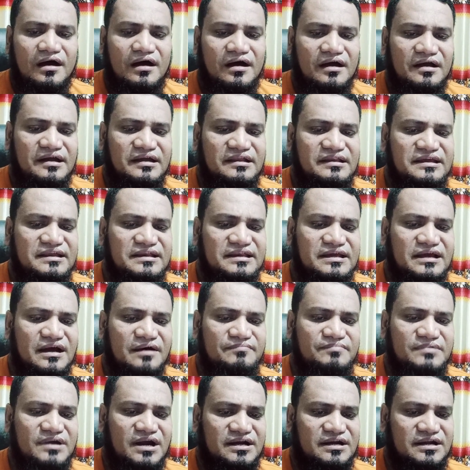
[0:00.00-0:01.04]
In
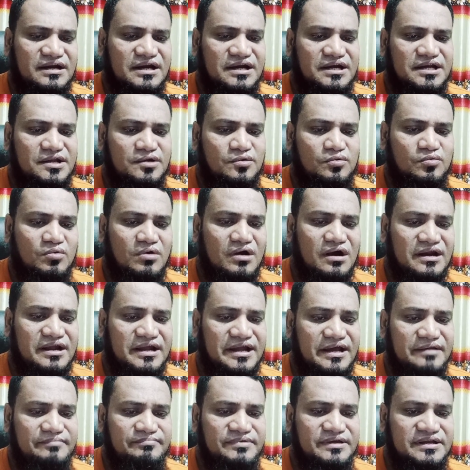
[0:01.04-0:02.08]
income data entry work
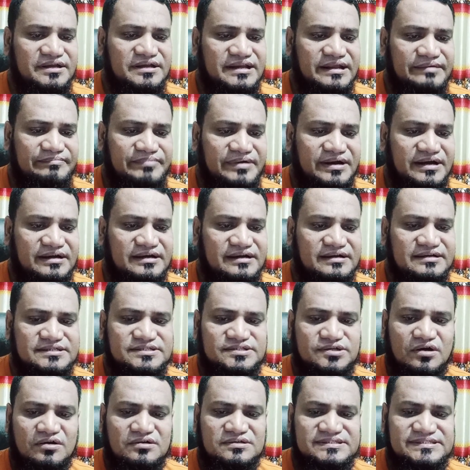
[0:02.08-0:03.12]
can be dependent
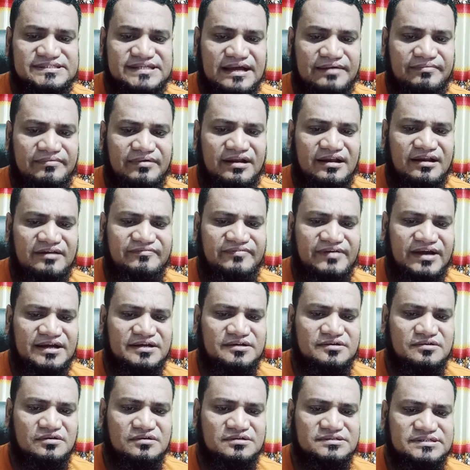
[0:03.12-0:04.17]
on several
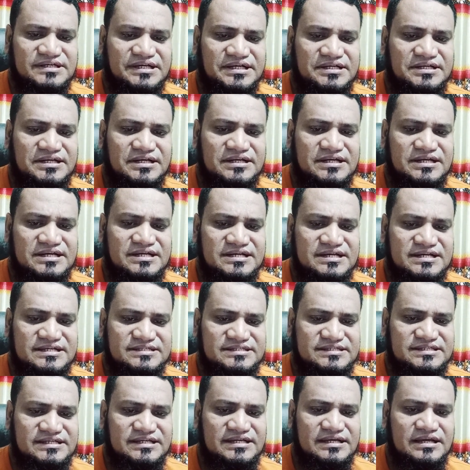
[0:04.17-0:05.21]
factors in the
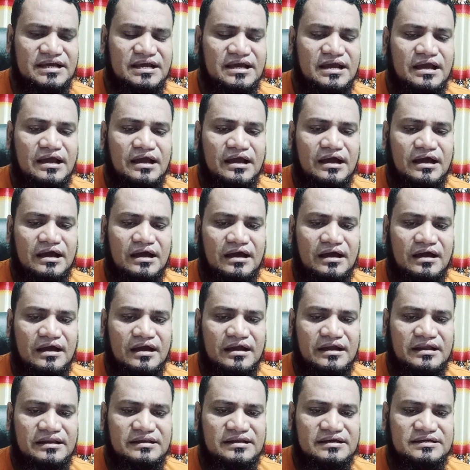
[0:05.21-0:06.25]
industry,
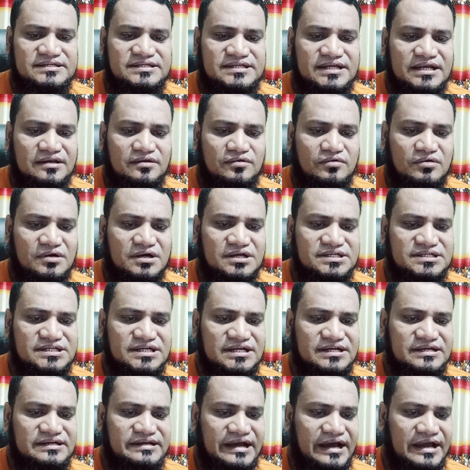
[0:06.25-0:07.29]
industrial
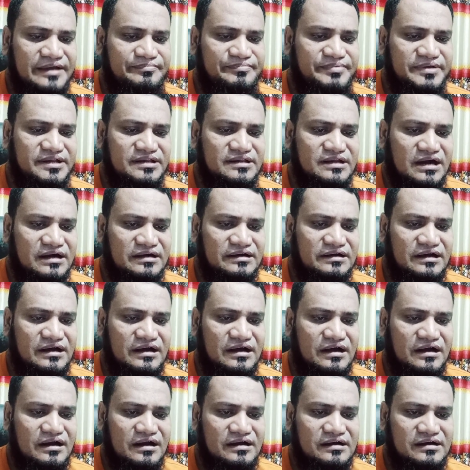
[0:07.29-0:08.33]
location, typing
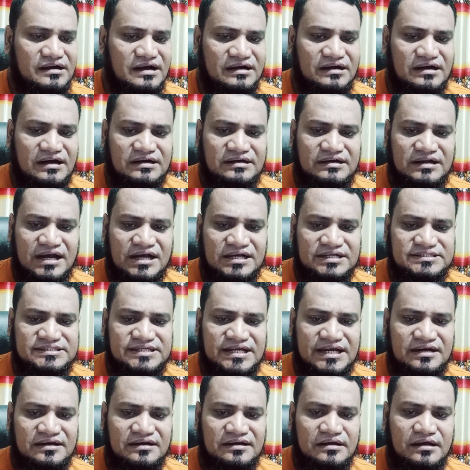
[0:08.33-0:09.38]
data, data text,
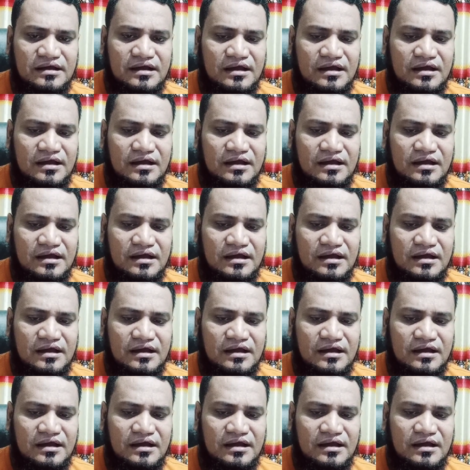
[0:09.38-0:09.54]
and